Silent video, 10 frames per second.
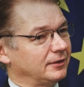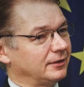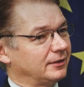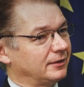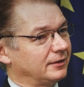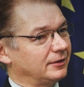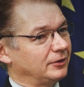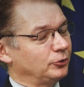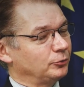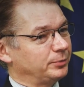
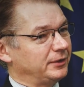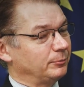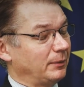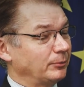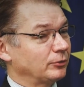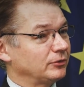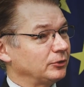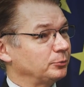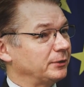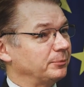member of the
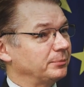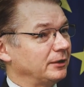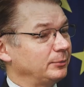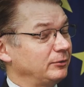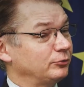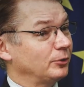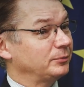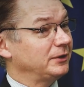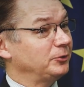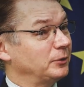European Parliament from
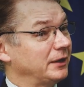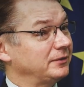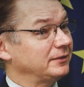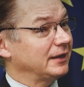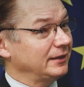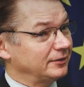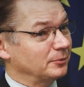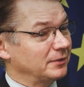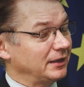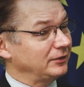the United
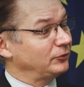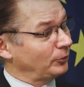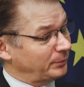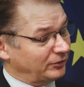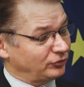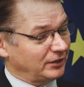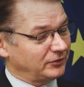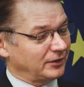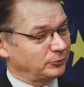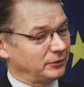Kingdom. And it's not by
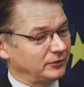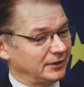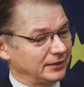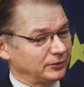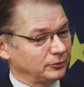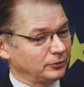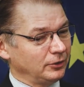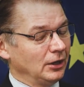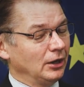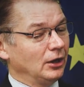chance that we selected her.